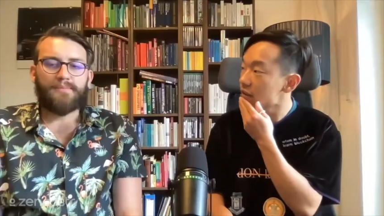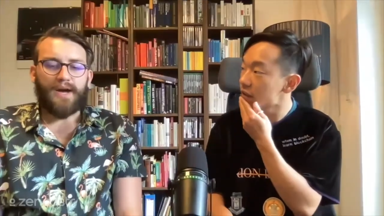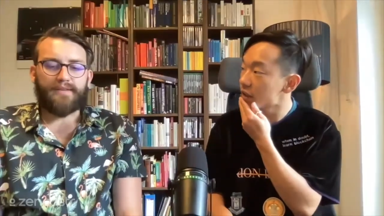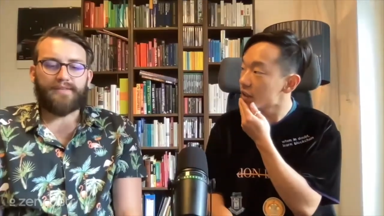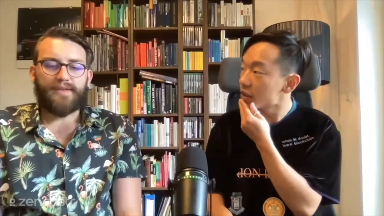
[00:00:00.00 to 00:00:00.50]

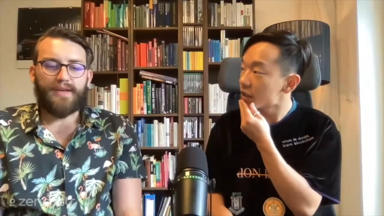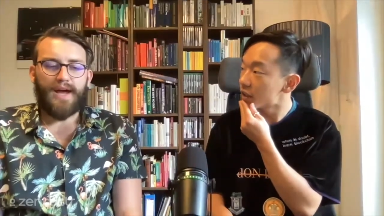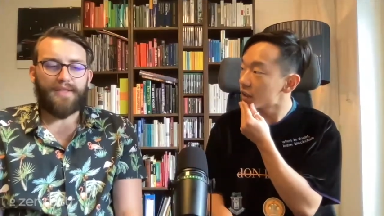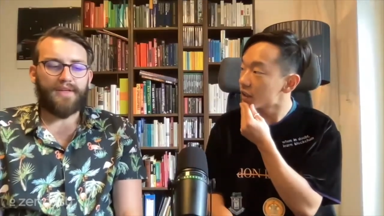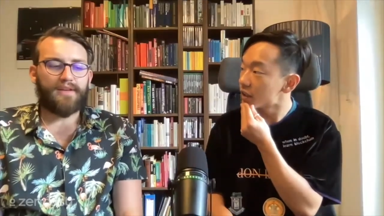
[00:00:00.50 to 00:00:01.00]
Speaker 1: but
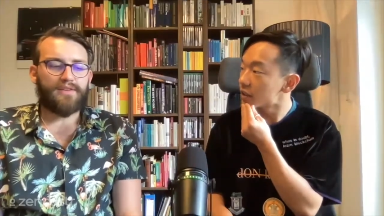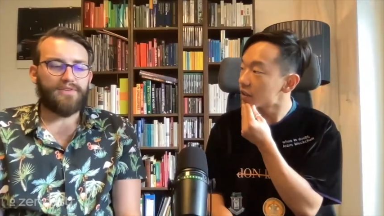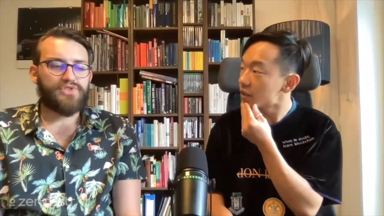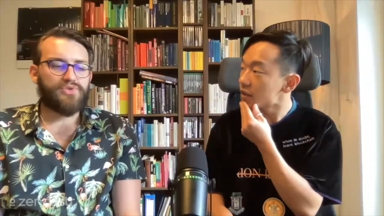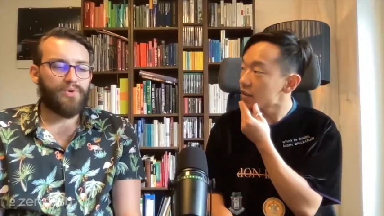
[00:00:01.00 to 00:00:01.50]
I think the
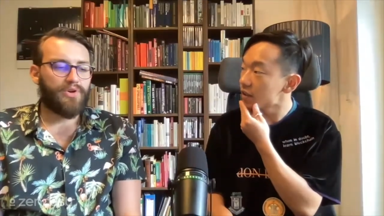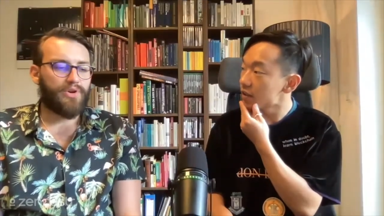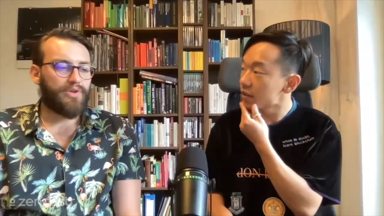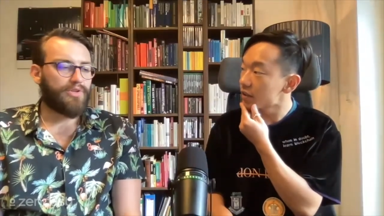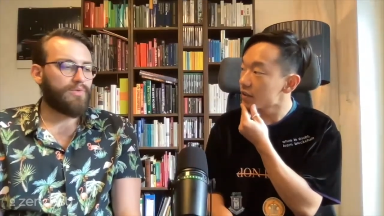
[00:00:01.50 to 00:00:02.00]

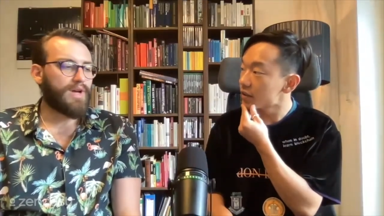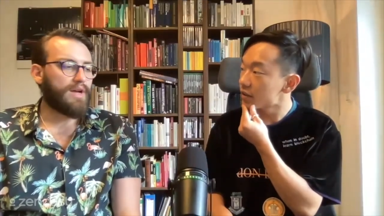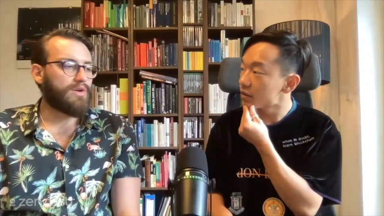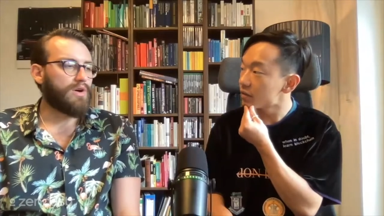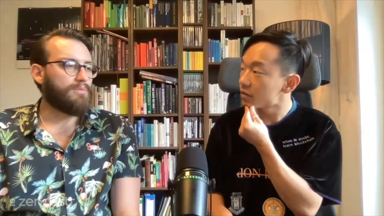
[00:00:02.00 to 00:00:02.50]
sooner you got
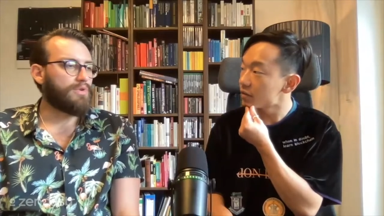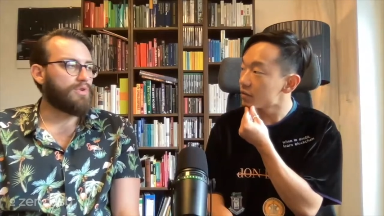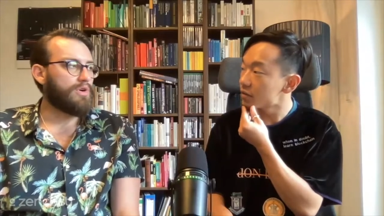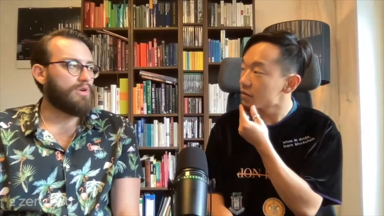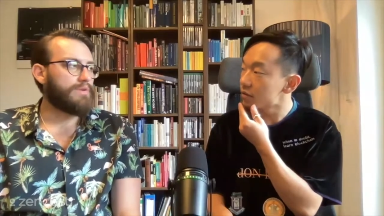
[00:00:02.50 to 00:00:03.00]
a common
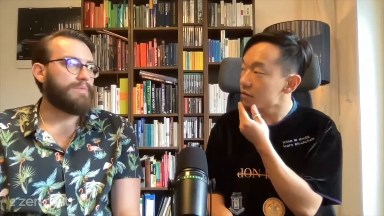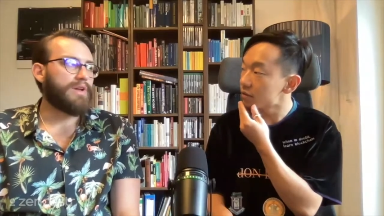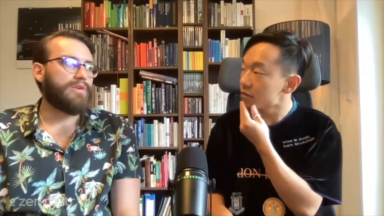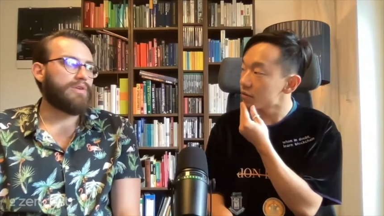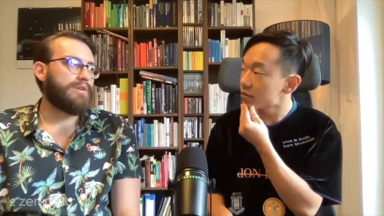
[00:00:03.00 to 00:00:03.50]
goal, the
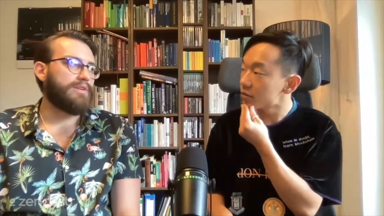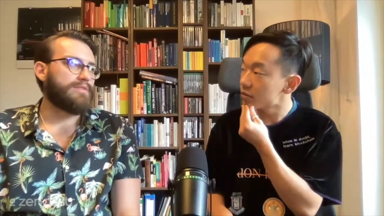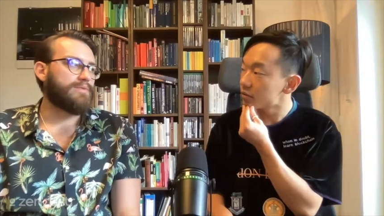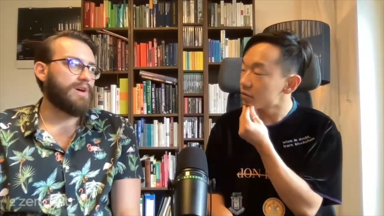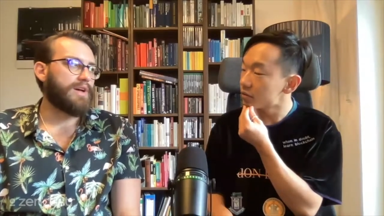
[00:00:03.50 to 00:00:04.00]
better it
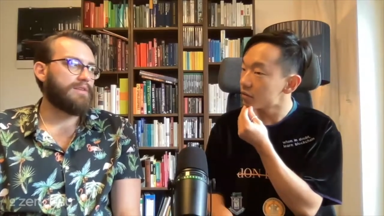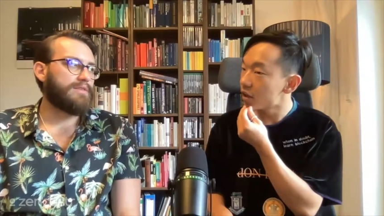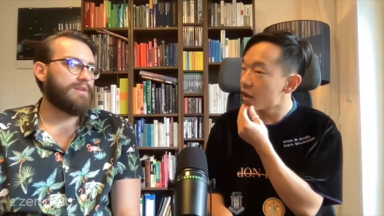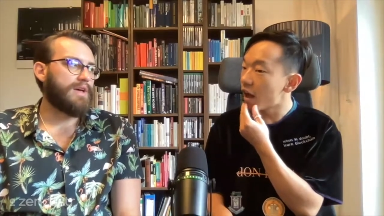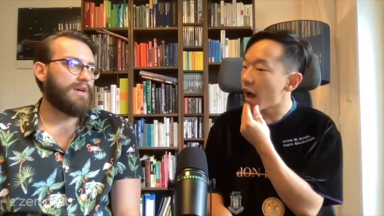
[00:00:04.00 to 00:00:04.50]
is, right?
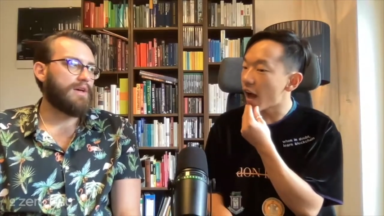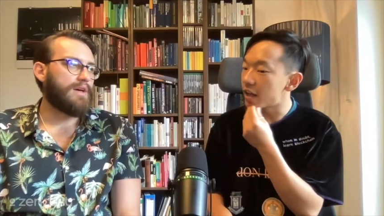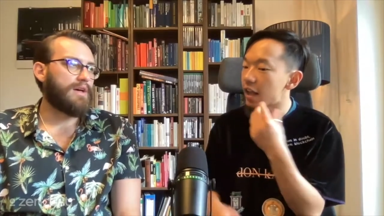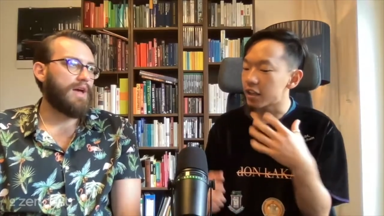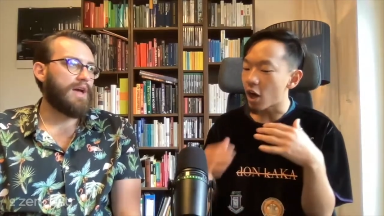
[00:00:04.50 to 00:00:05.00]
Speaker 2: And
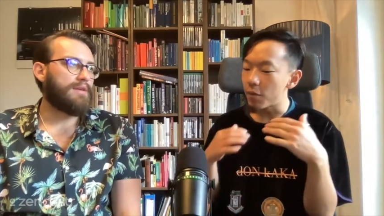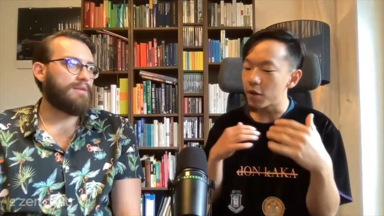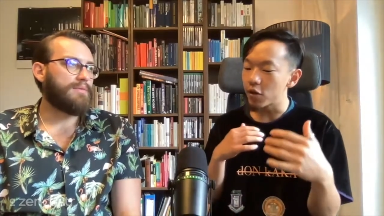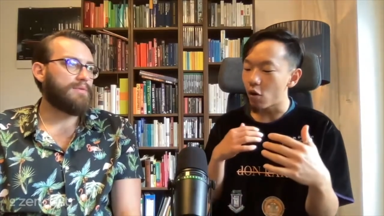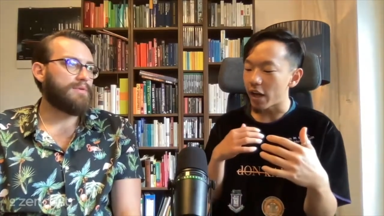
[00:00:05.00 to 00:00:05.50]
and the
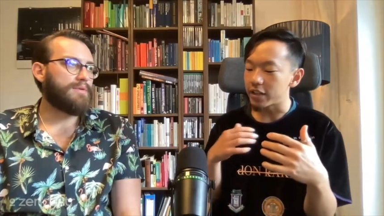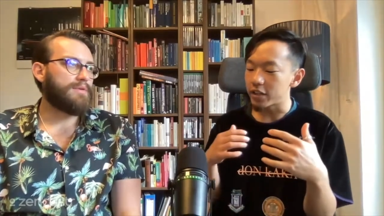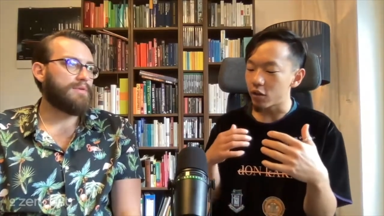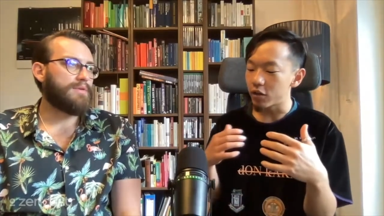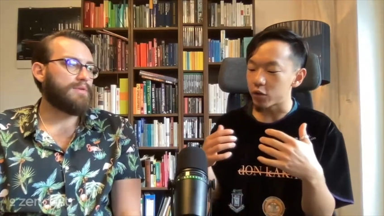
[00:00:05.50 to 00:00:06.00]
common goal
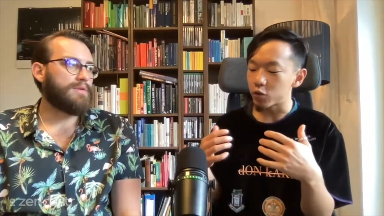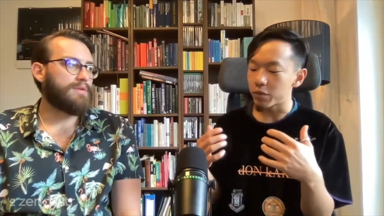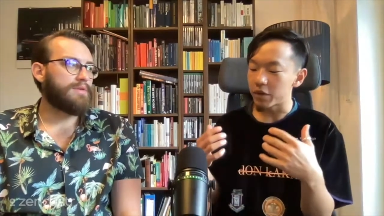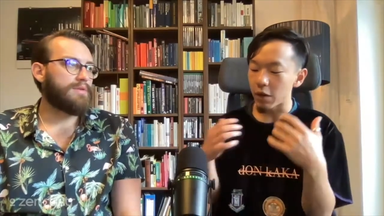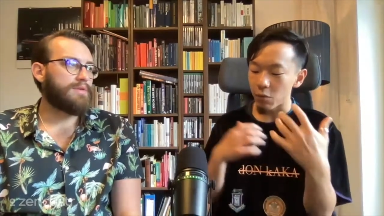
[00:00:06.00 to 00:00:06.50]
ideally should
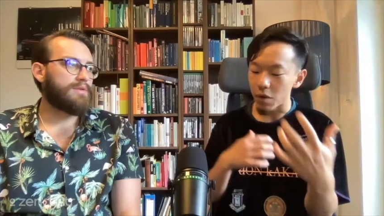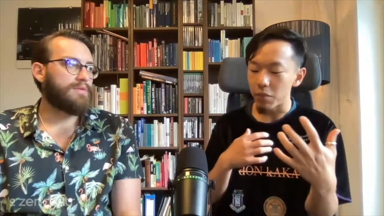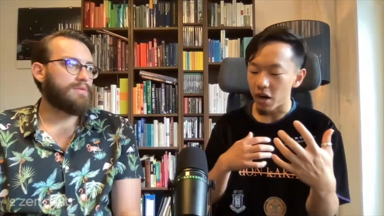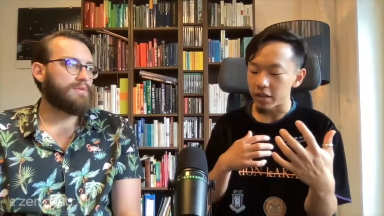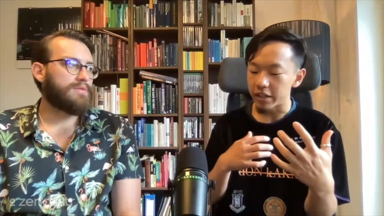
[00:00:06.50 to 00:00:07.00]
be like one
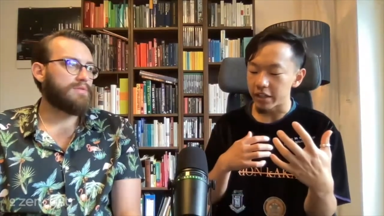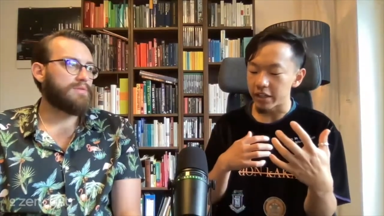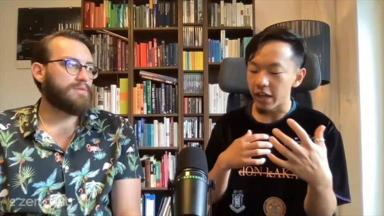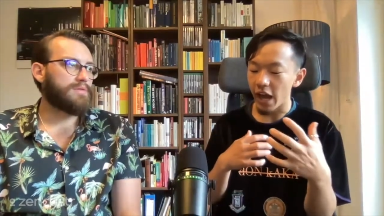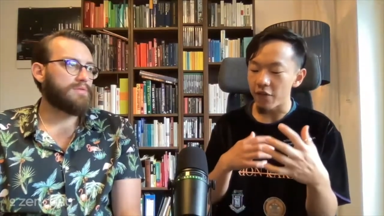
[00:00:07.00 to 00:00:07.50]

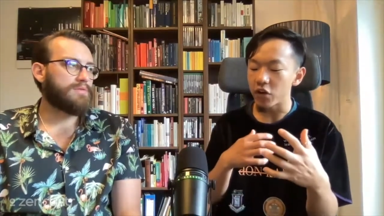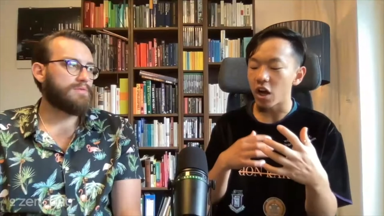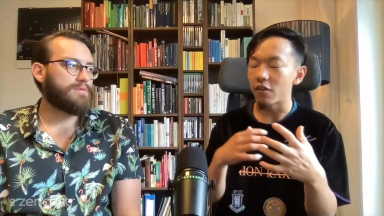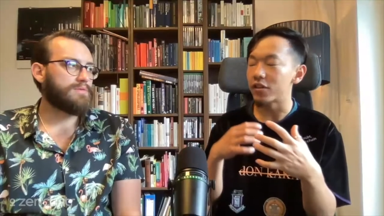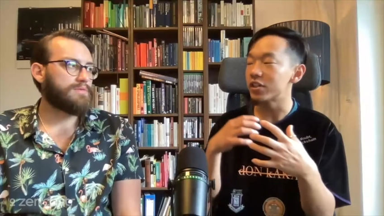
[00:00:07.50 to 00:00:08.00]
party have a
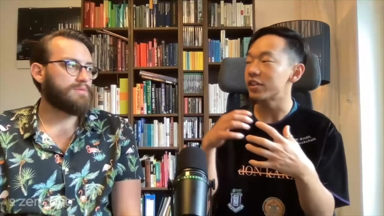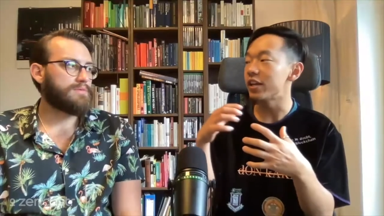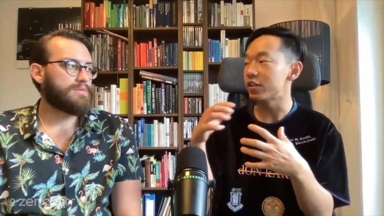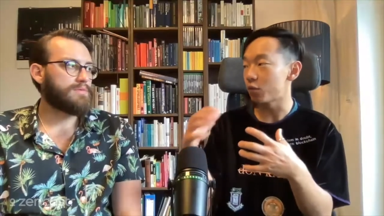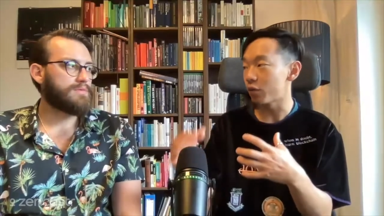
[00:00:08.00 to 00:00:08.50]

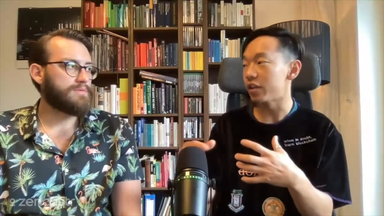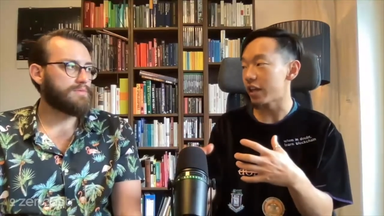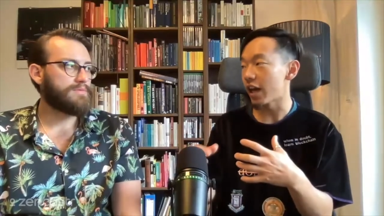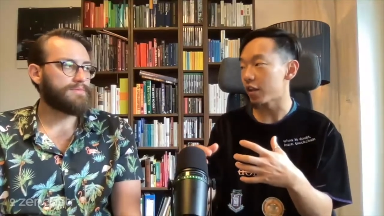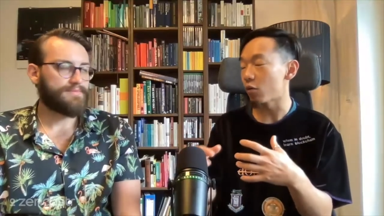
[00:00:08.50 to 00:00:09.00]
conversation with
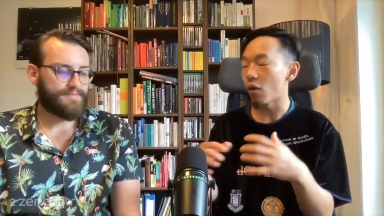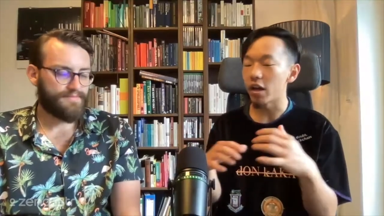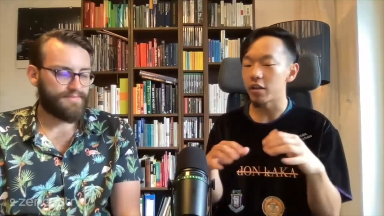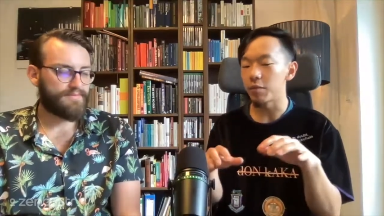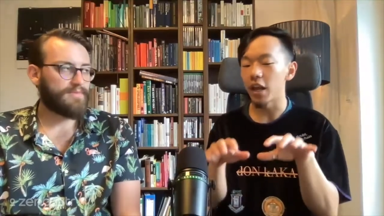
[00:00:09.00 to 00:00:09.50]
the other
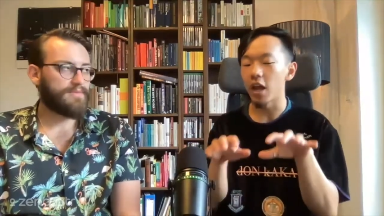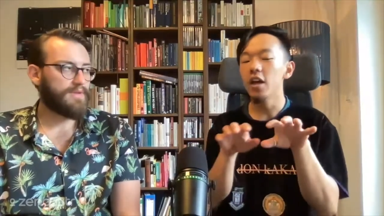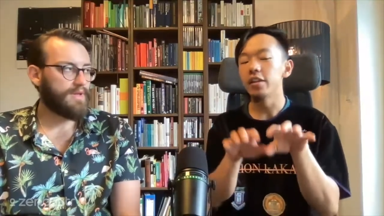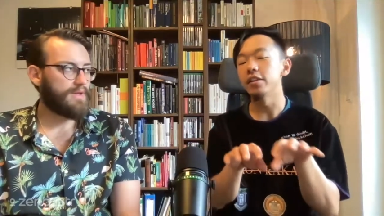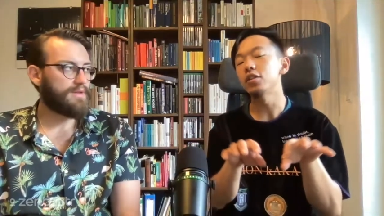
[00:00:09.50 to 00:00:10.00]
one and be like,
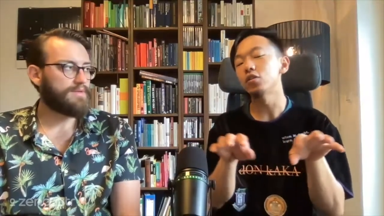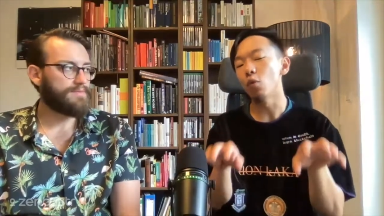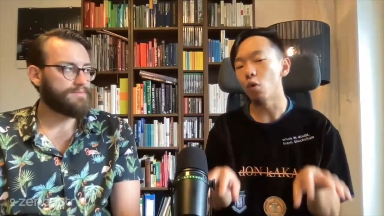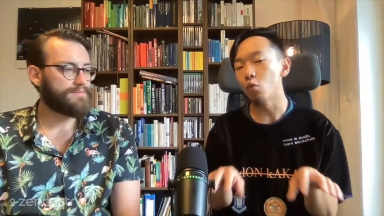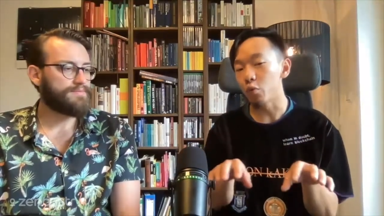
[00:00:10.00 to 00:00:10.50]
this is what